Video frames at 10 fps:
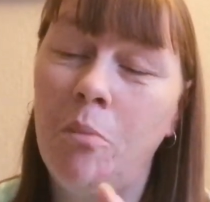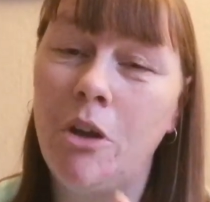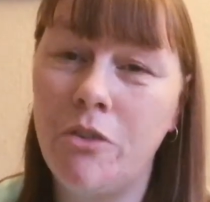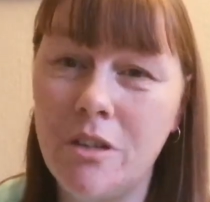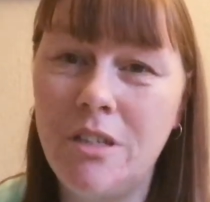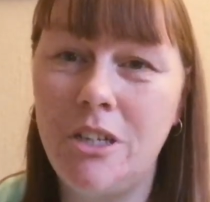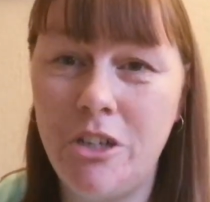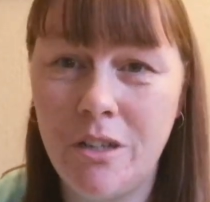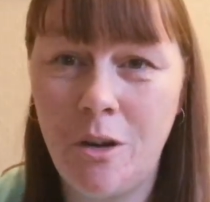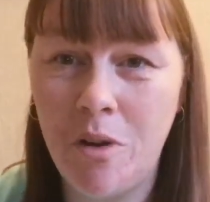My cross
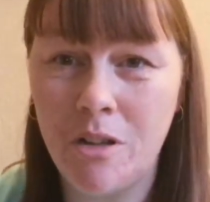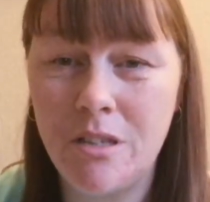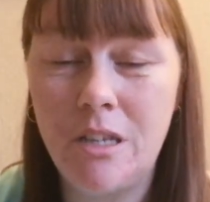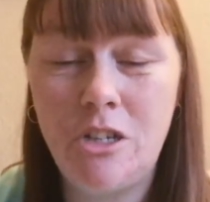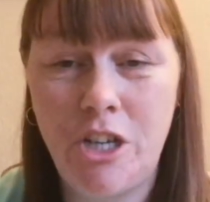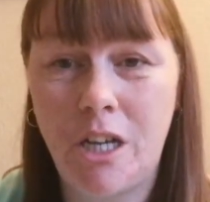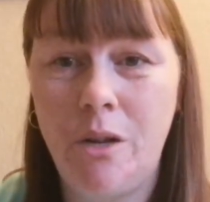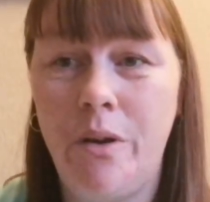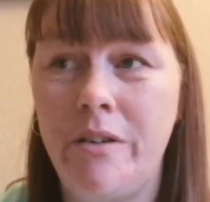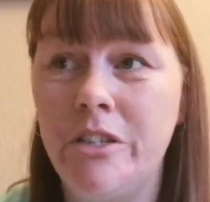stitch has only been on since
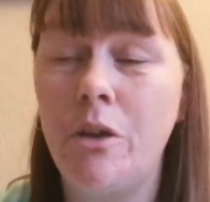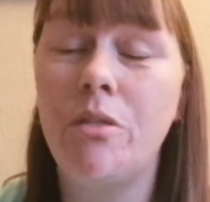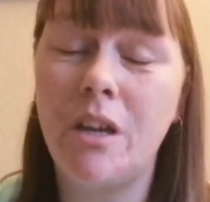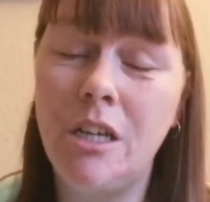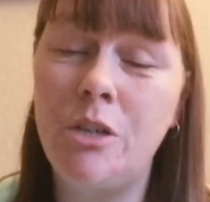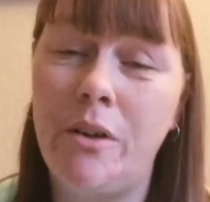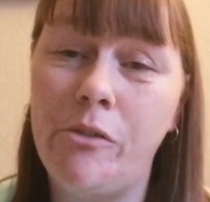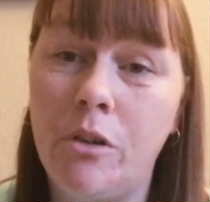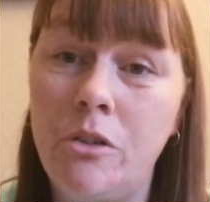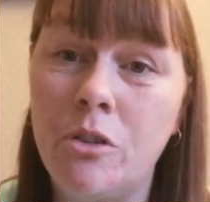January, so thank you to
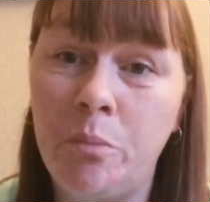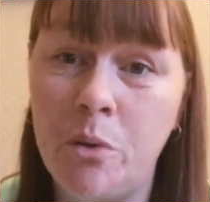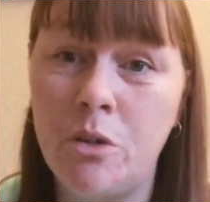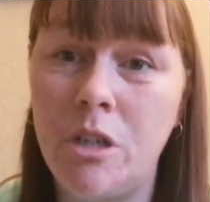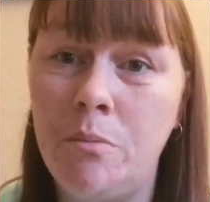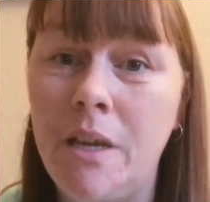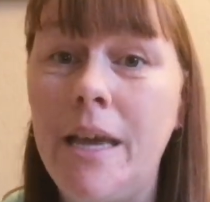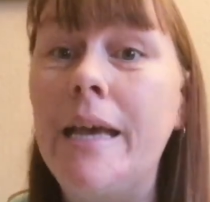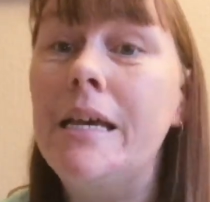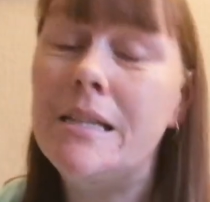everyone who supported
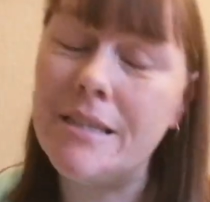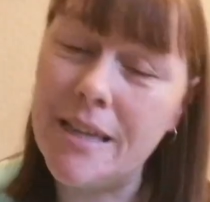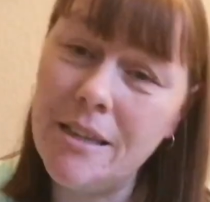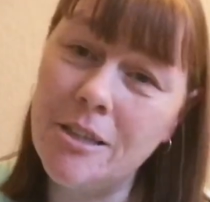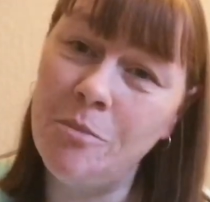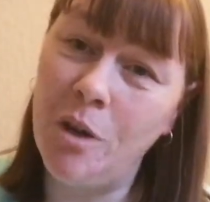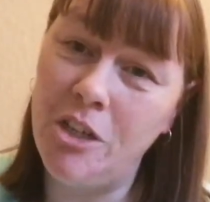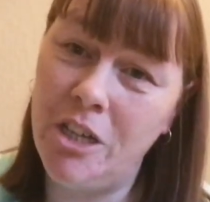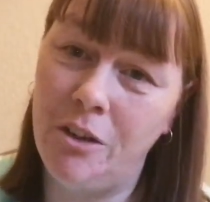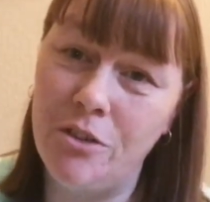me since
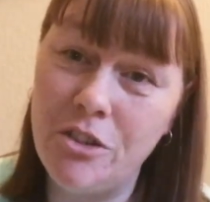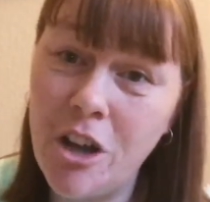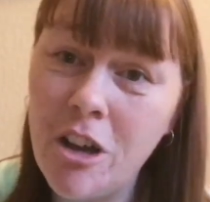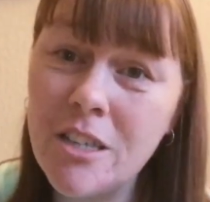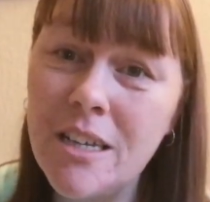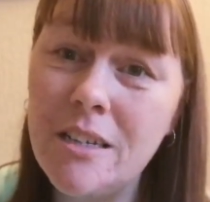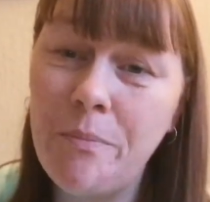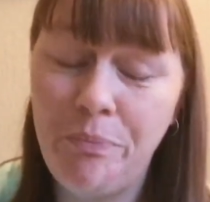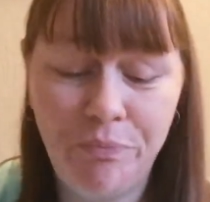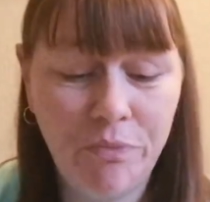my channel
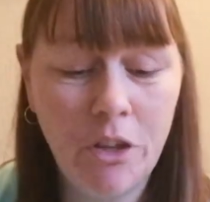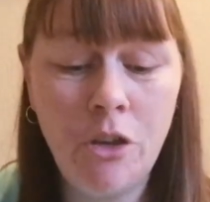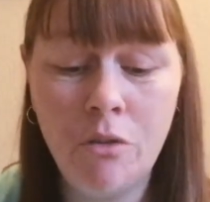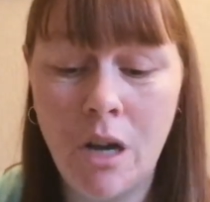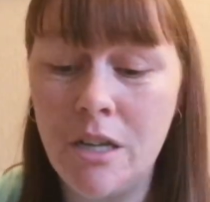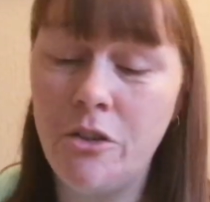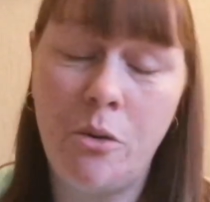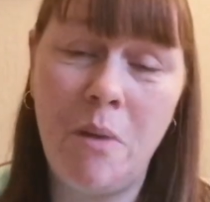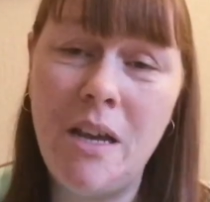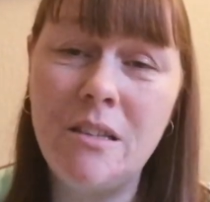started. You guys
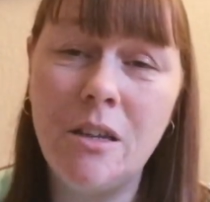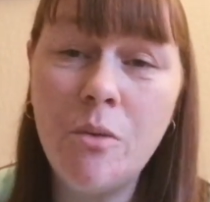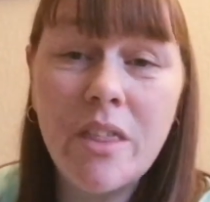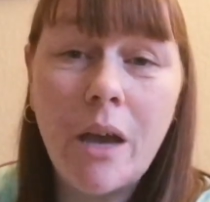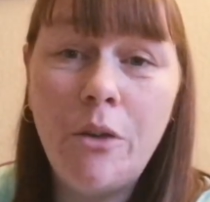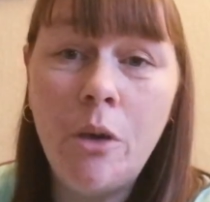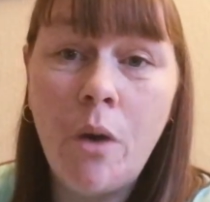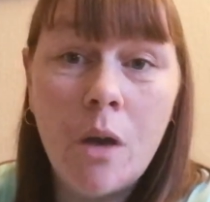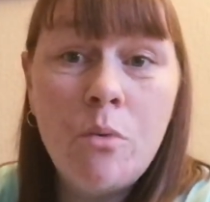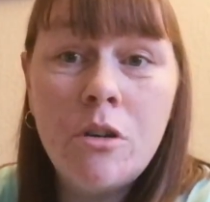are amazing. Without
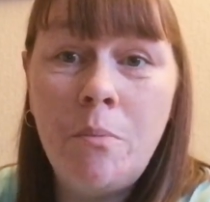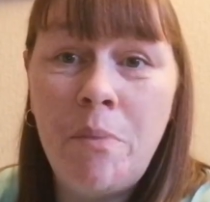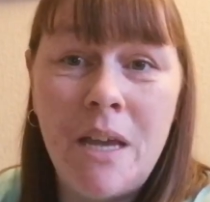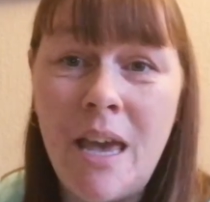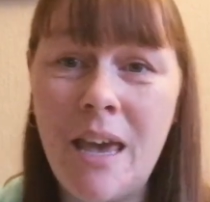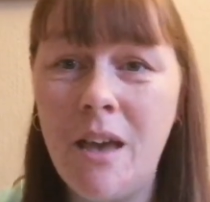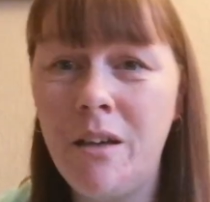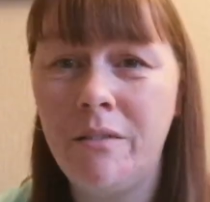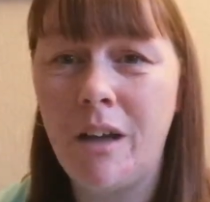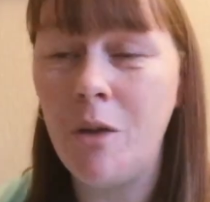you, I wouldn't be
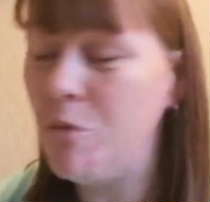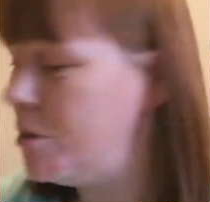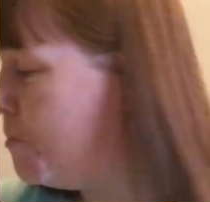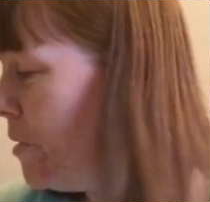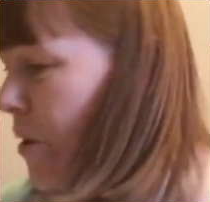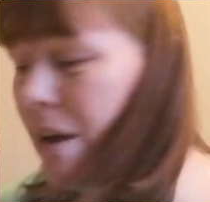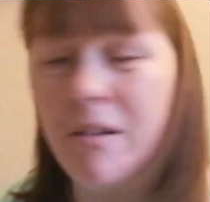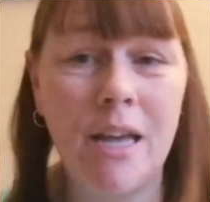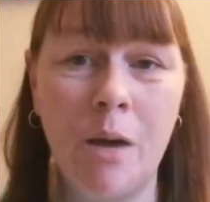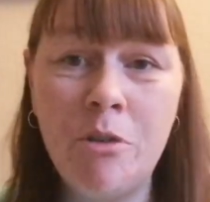here. I wouldn't be
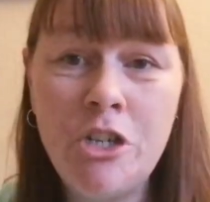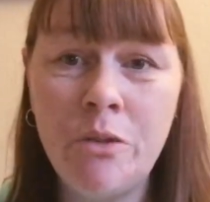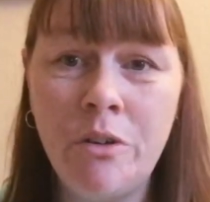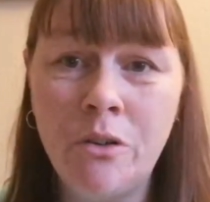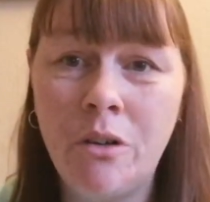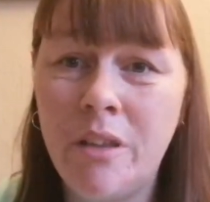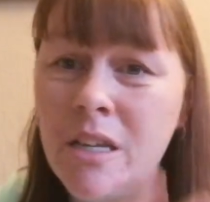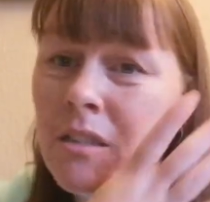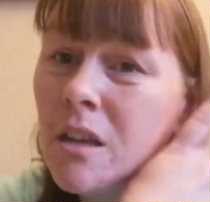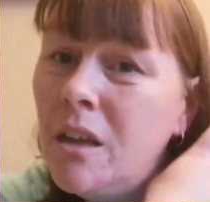where I am and doing all of
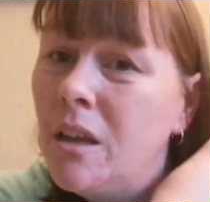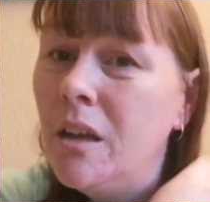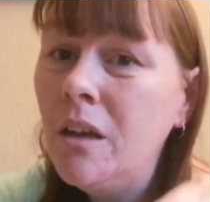this.